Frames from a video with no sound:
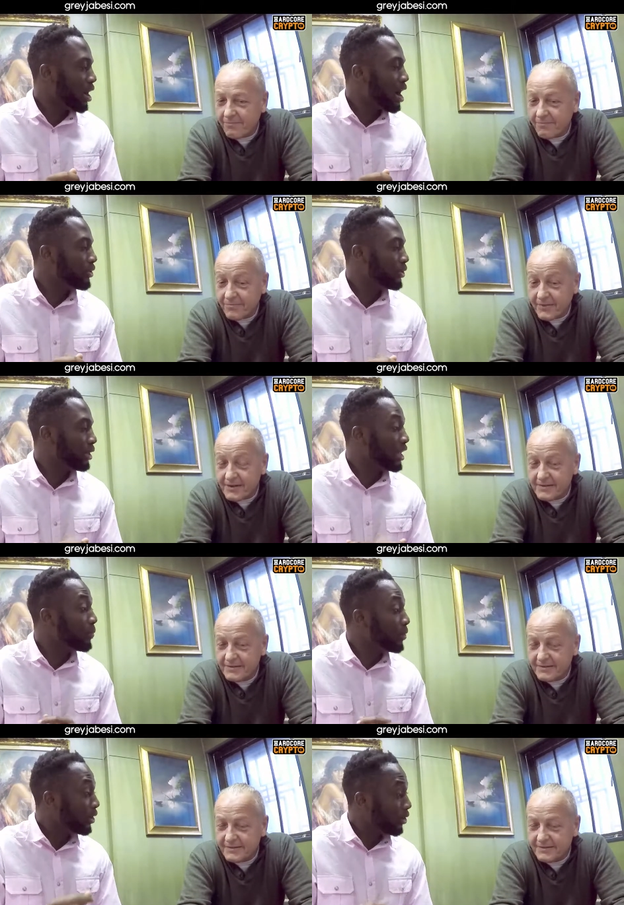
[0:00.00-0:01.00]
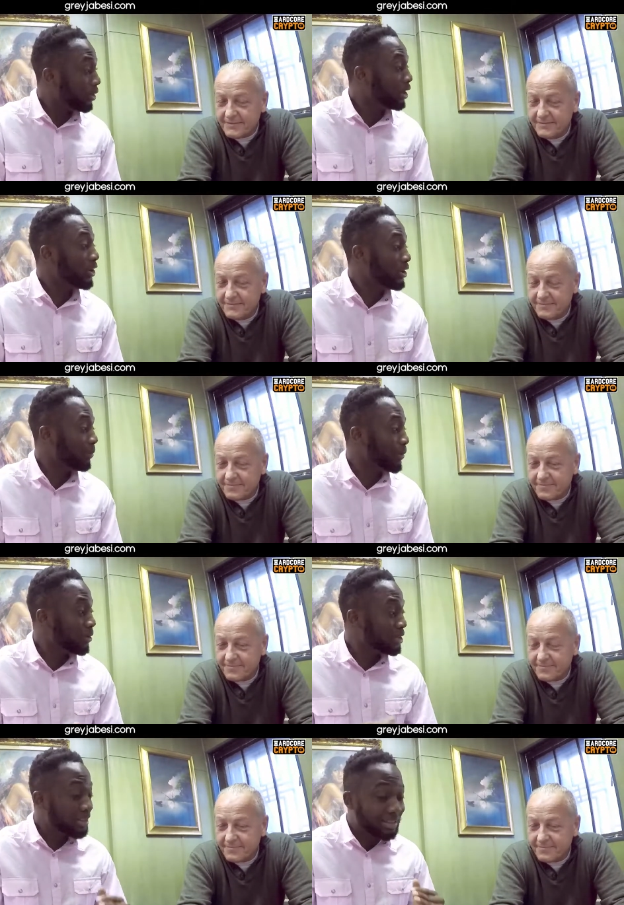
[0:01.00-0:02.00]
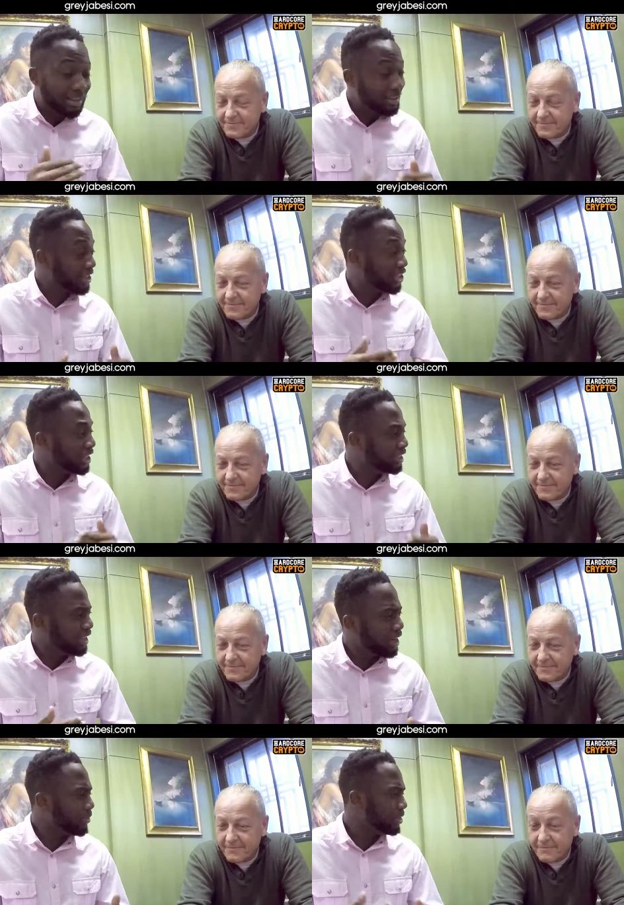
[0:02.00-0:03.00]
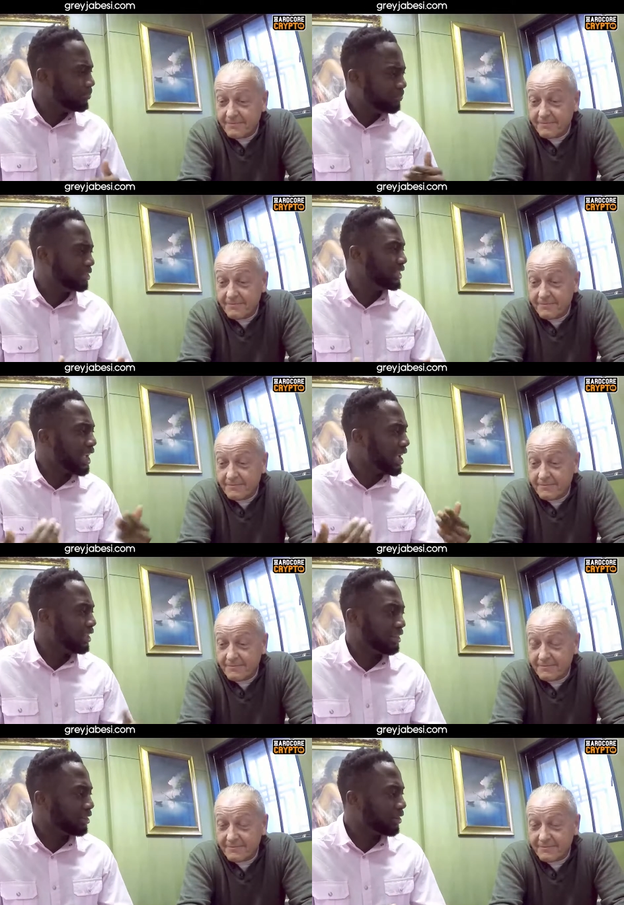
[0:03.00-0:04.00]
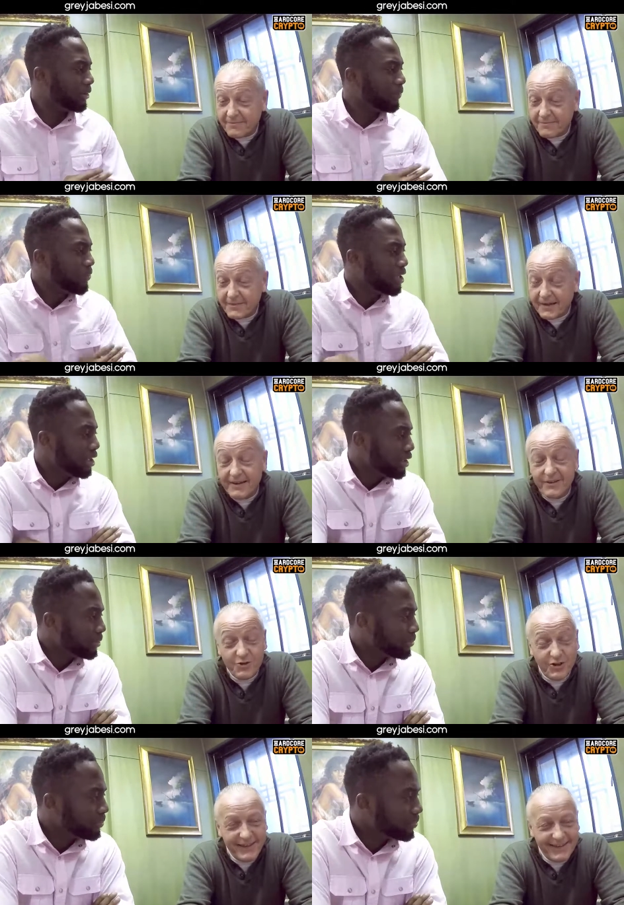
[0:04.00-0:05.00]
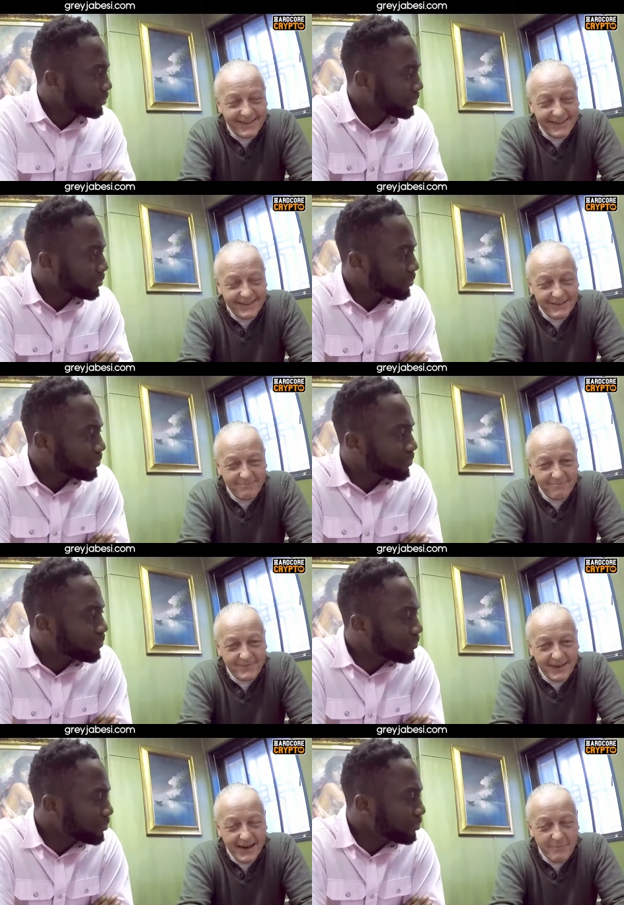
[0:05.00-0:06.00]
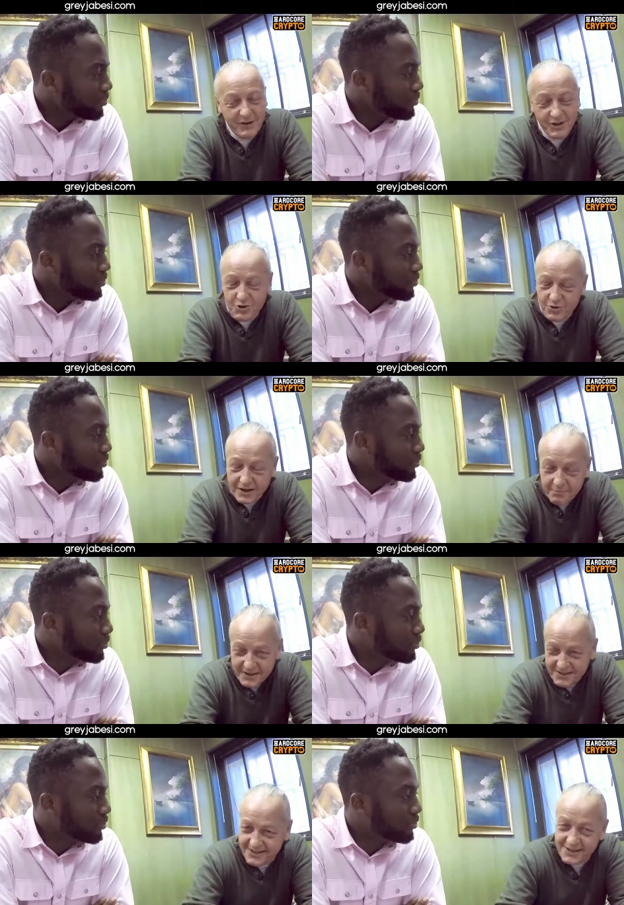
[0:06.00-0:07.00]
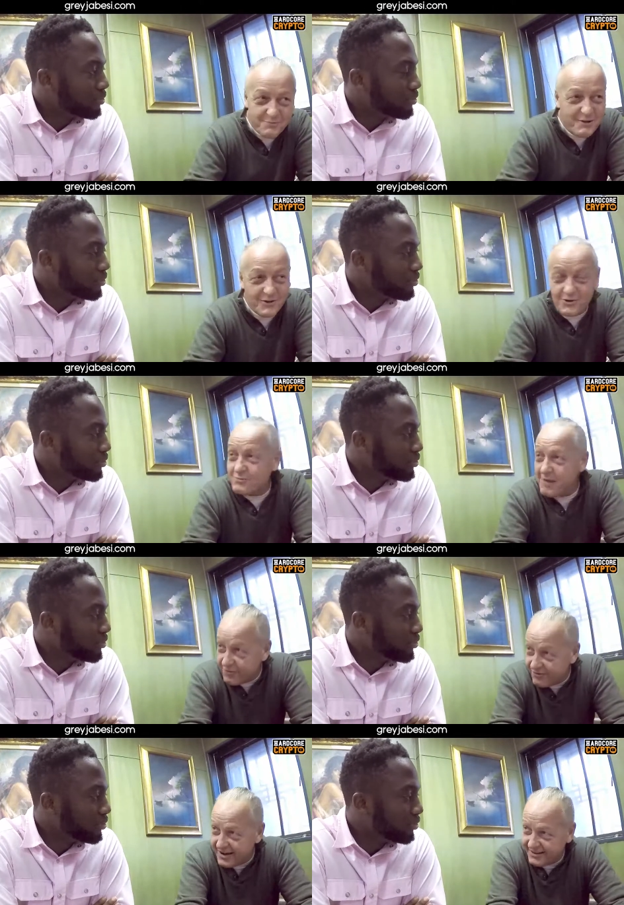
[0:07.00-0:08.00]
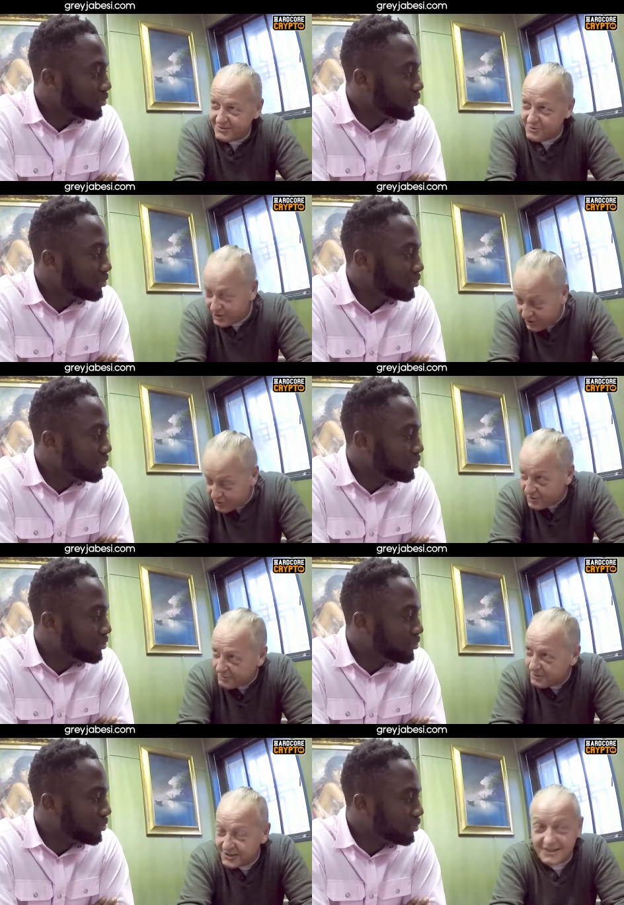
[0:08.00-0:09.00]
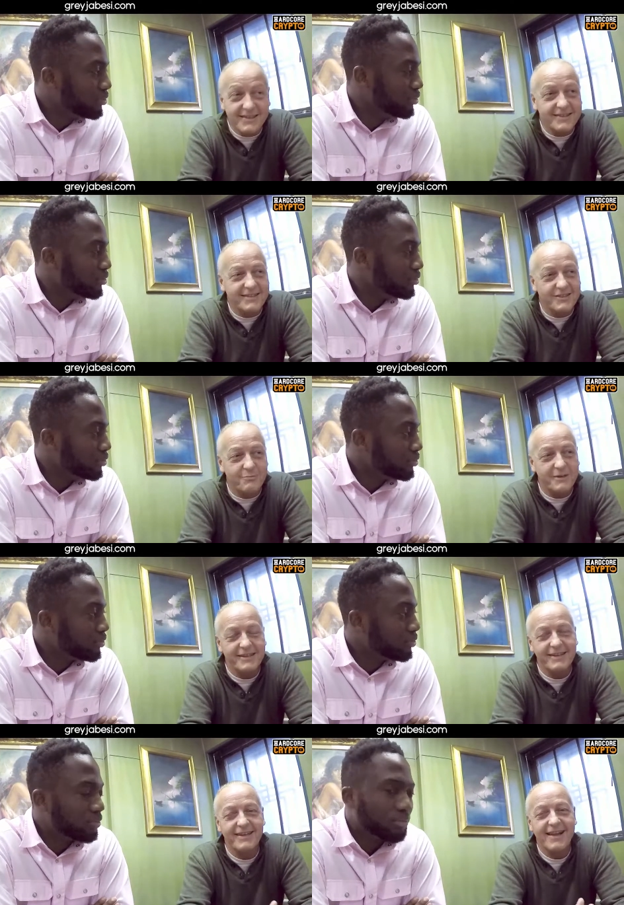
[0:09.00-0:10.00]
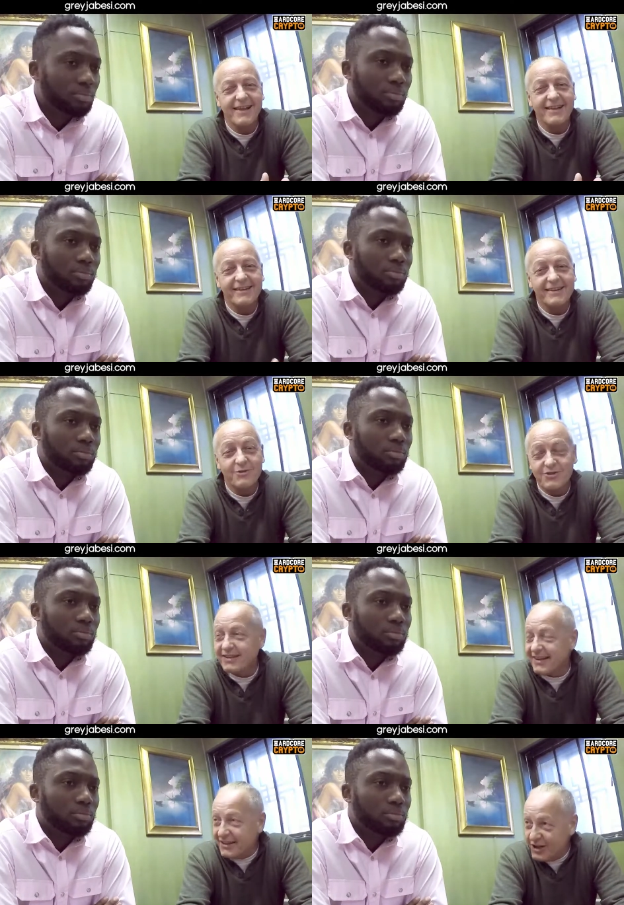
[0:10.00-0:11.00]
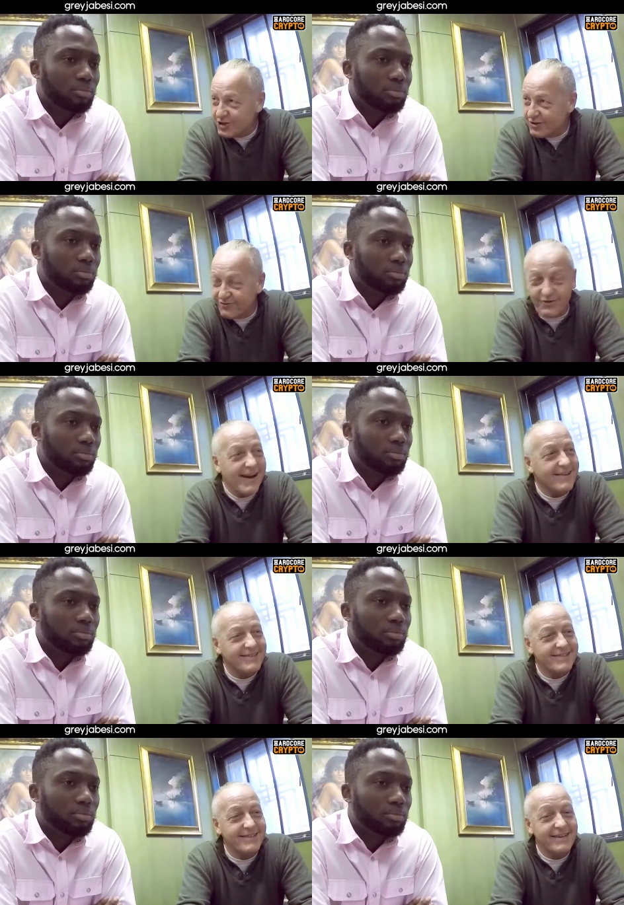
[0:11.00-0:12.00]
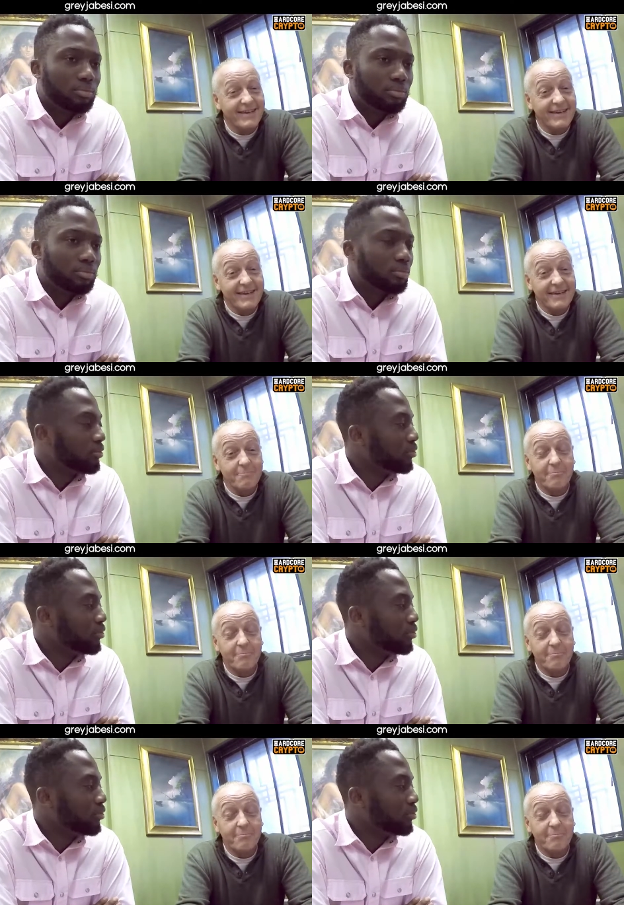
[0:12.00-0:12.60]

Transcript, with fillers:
Speaker 1: how do you keep on learning? Because these things are changing every day and, you know. Uh, you see, uh, I'm in the jewelry business because my father was in the jewelry business. Mm. It's been... Uh, was a tradition for us. Mm-hmm.